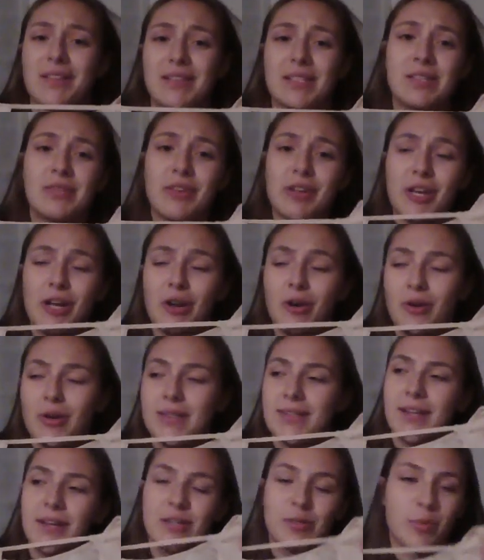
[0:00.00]
this video,
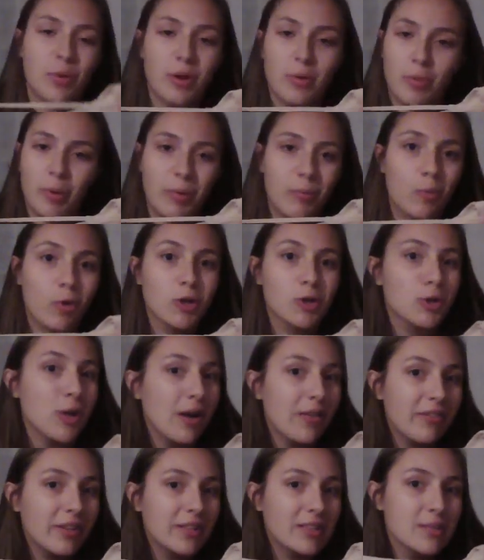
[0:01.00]
is I just want to bring more
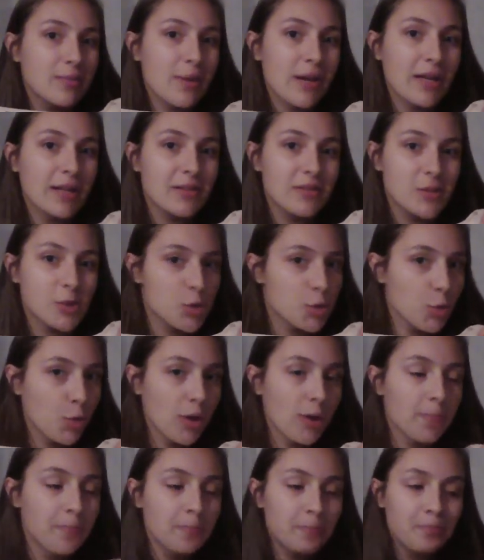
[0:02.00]
traffic to my store.